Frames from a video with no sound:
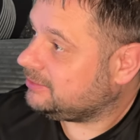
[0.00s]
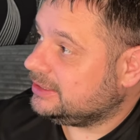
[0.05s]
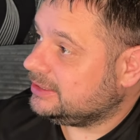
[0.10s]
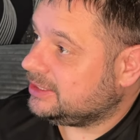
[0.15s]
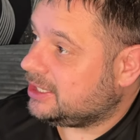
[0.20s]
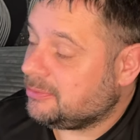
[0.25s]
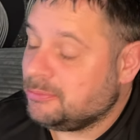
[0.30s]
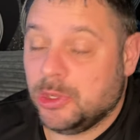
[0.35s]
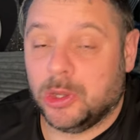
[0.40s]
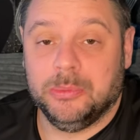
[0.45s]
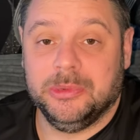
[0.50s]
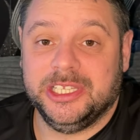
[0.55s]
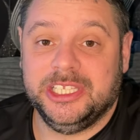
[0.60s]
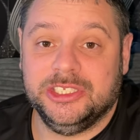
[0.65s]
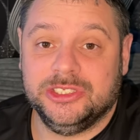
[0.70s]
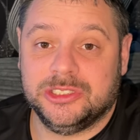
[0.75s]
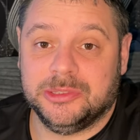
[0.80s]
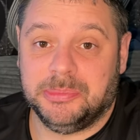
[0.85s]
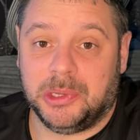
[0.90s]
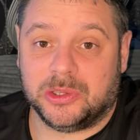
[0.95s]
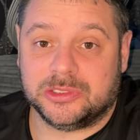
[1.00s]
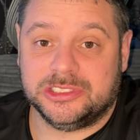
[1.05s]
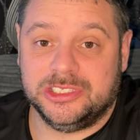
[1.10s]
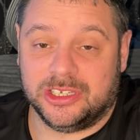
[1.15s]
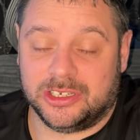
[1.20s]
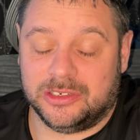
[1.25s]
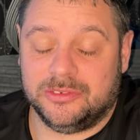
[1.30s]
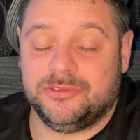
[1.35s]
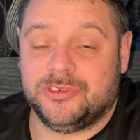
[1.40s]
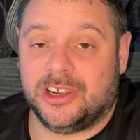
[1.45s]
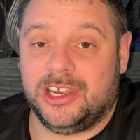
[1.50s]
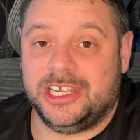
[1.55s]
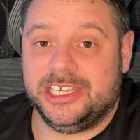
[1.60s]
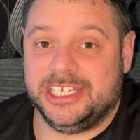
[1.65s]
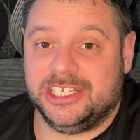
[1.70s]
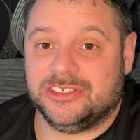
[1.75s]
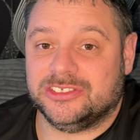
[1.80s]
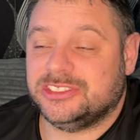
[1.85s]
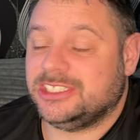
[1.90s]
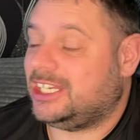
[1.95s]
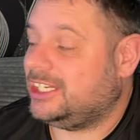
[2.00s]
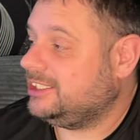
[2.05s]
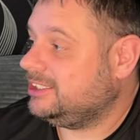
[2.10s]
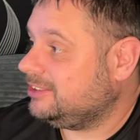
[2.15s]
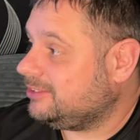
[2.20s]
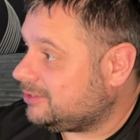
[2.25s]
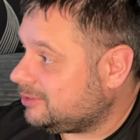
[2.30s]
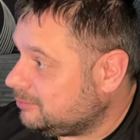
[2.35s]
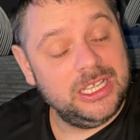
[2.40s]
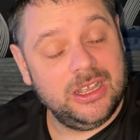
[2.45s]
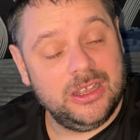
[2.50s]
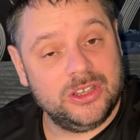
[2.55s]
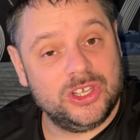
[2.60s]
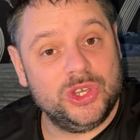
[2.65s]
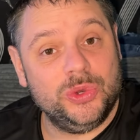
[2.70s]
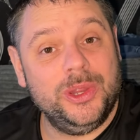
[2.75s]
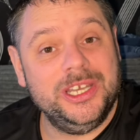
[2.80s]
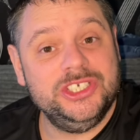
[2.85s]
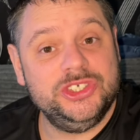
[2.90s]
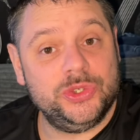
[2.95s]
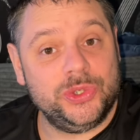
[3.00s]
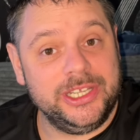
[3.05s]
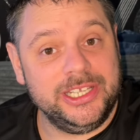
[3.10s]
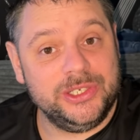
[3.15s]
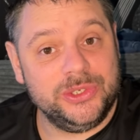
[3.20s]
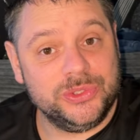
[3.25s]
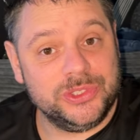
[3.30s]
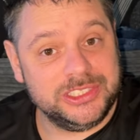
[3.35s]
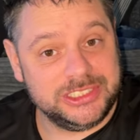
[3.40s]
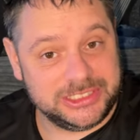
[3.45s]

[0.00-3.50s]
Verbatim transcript: I'm normally used to boxing on a Friday or Saturday night. I'm going to enjoy it all the